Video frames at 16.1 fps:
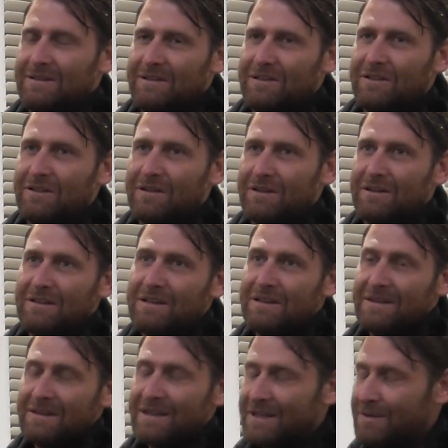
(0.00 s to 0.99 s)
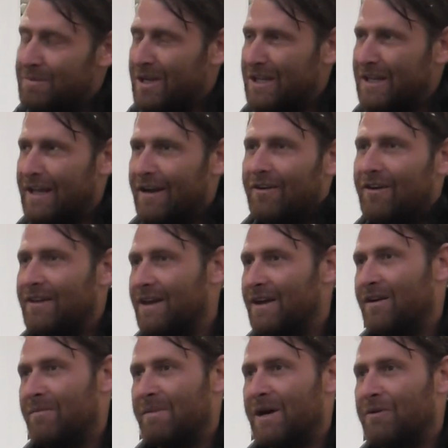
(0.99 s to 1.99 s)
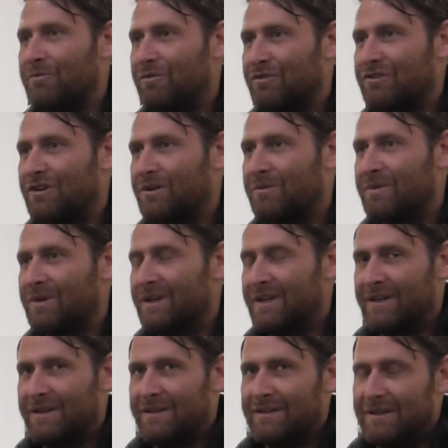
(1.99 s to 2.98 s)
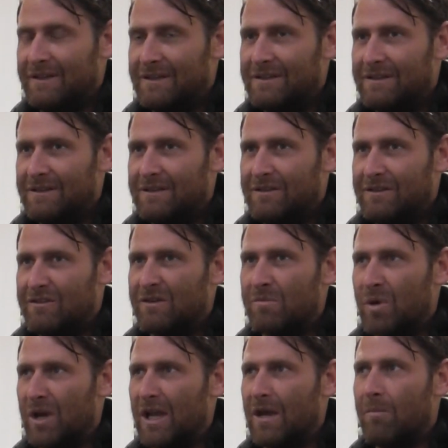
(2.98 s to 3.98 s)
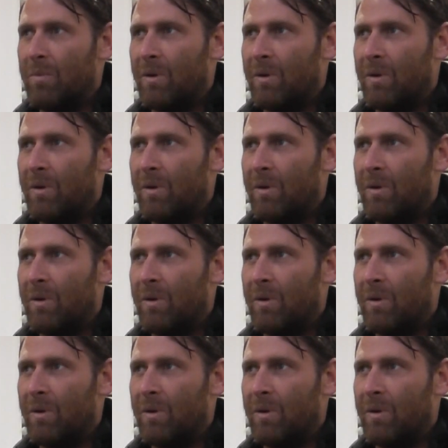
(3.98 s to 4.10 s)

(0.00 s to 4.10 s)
they'd have been there or thereabouts. So to bring it